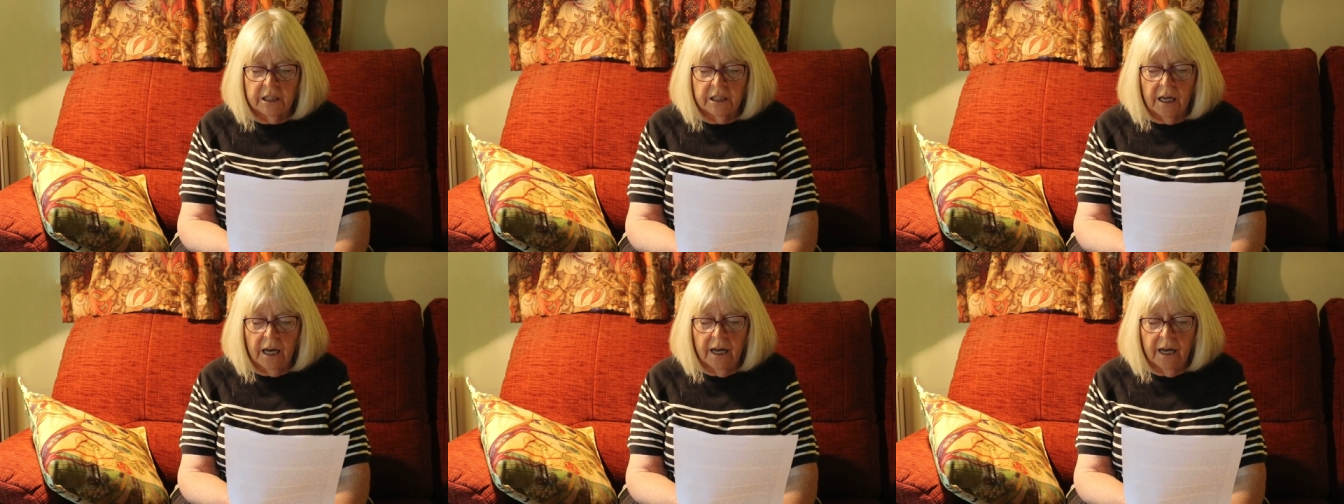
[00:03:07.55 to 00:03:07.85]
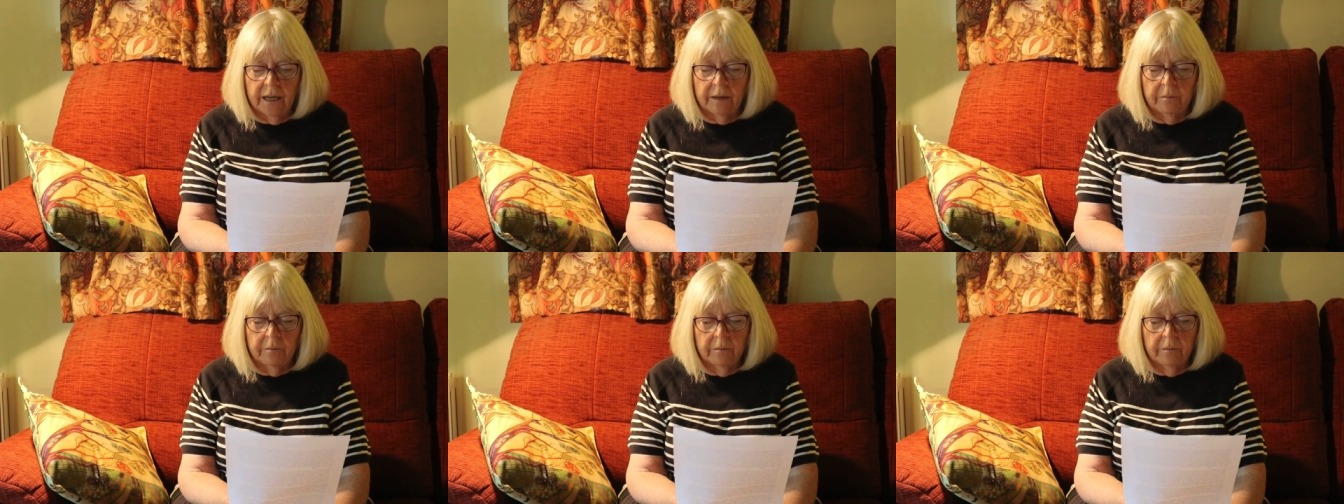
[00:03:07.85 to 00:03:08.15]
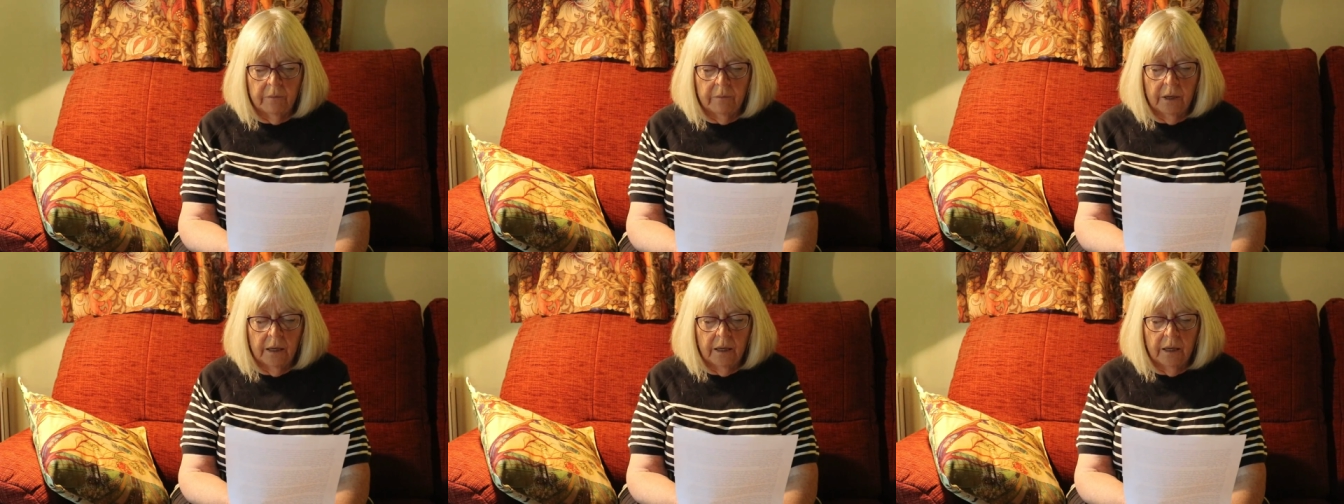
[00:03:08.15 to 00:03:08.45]

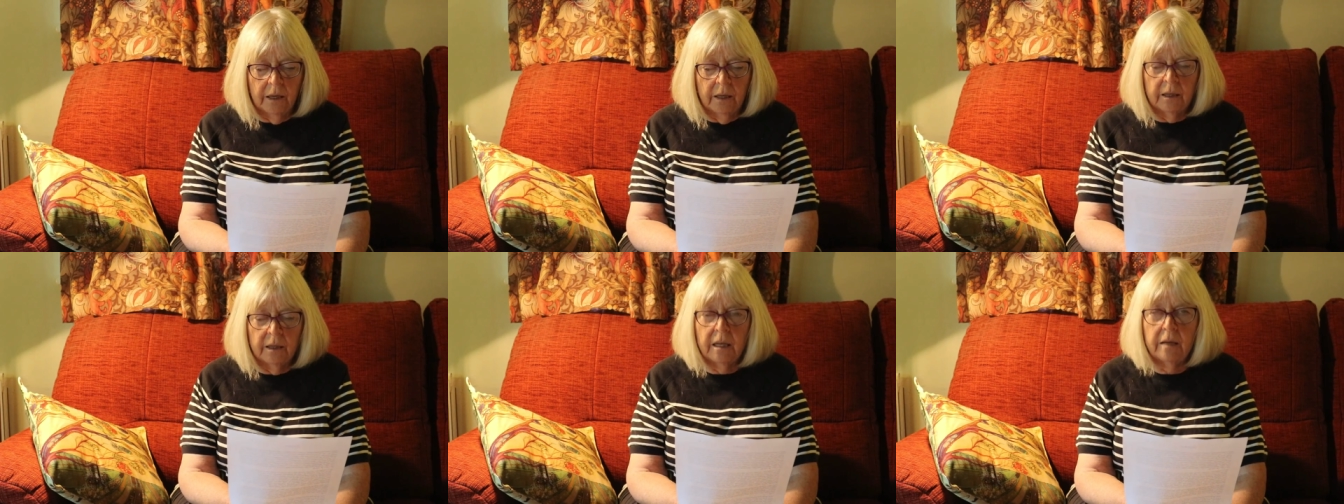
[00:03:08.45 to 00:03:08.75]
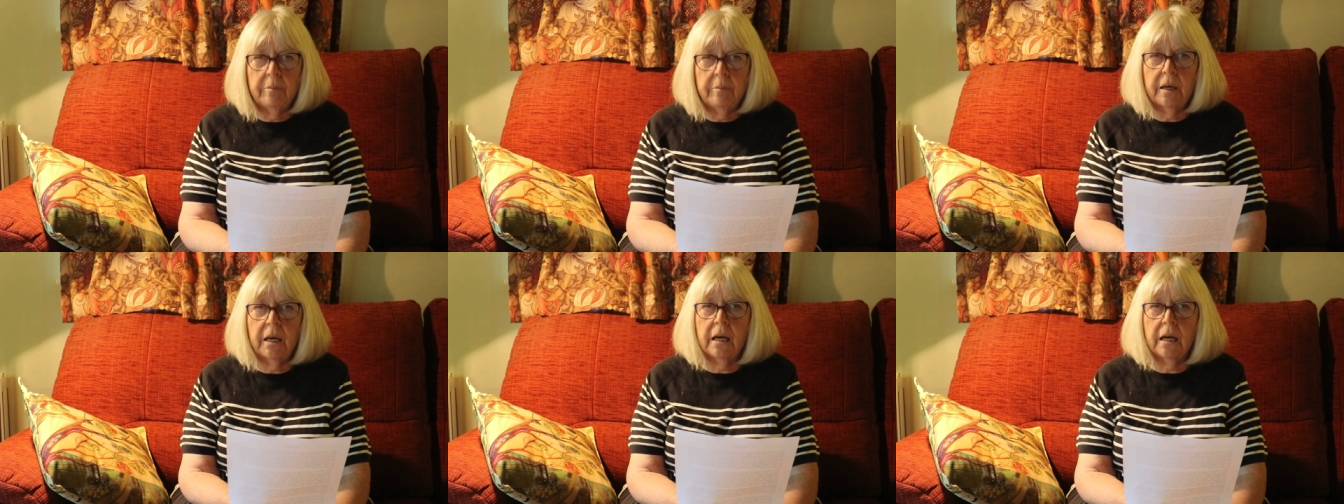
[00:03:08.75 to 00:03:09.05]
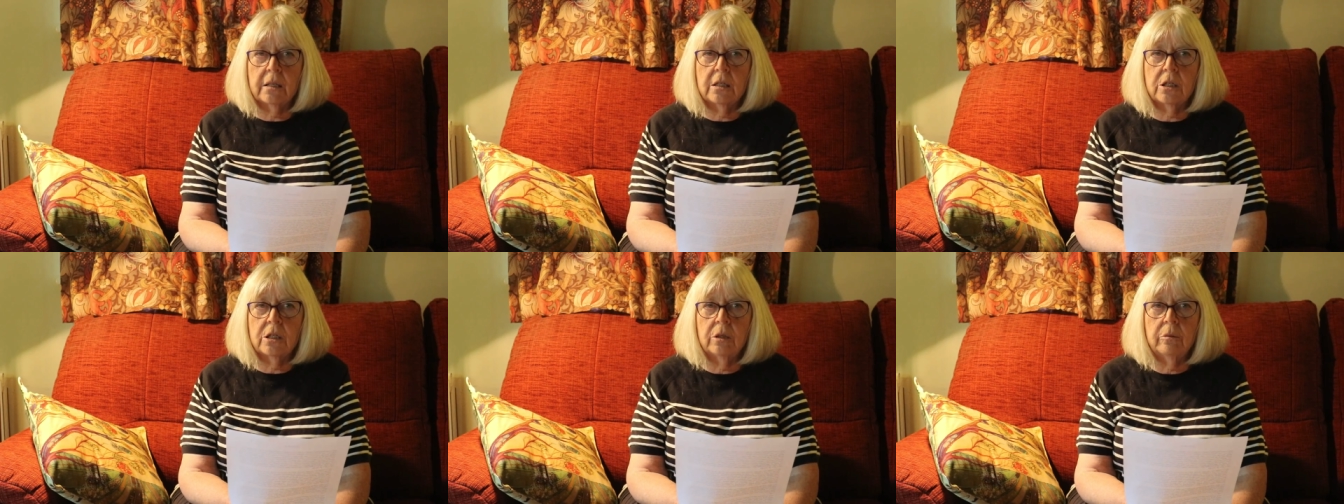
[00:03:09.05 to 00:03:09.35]
time. They
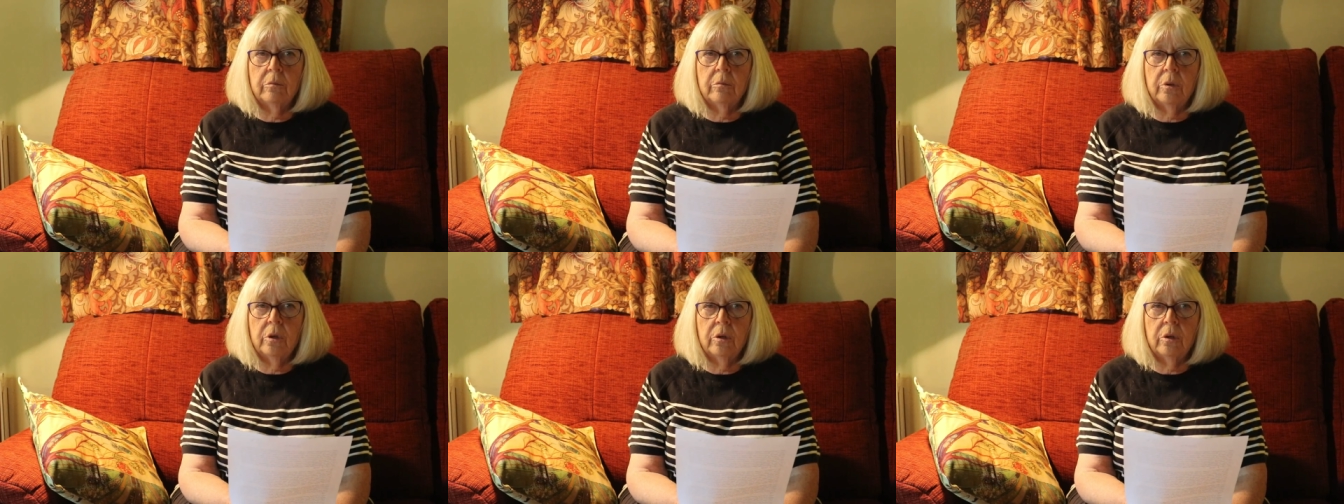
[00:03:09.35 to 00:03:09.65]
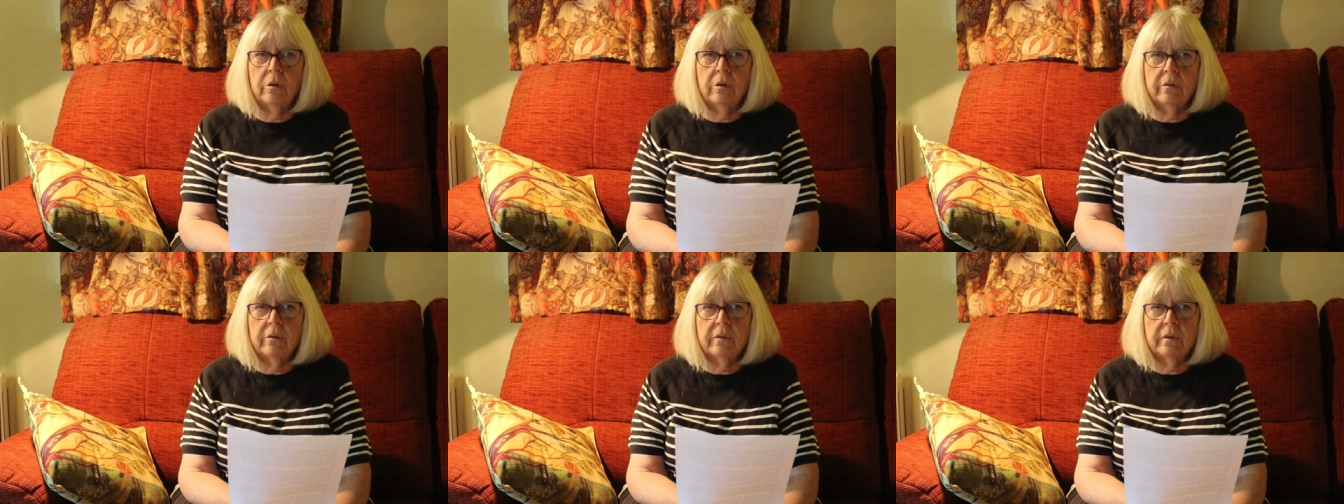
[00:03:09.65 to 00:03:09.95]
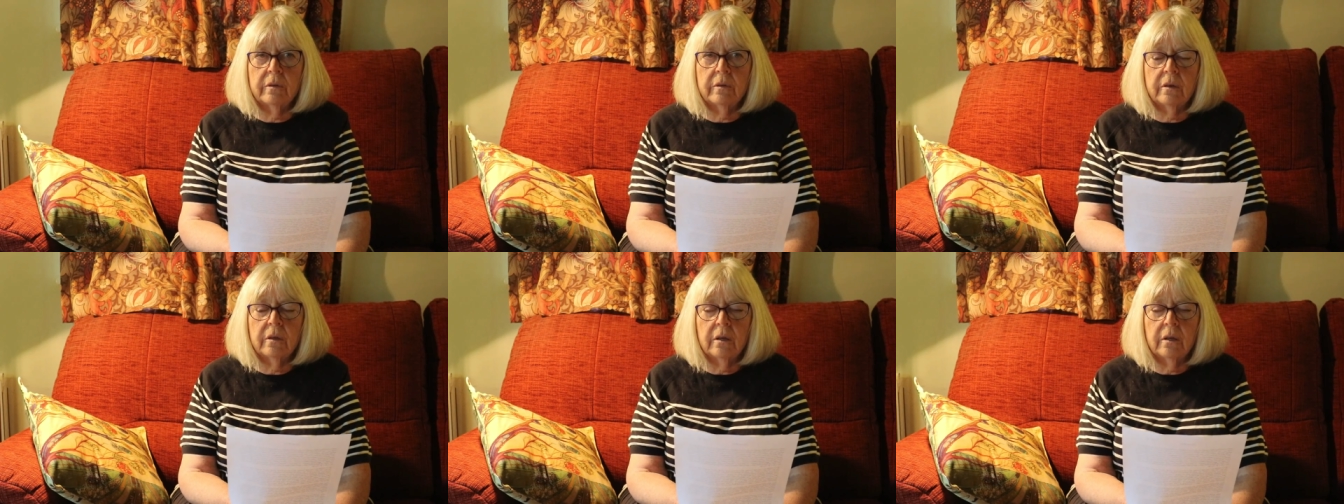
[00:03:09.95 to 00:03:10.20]
began to move.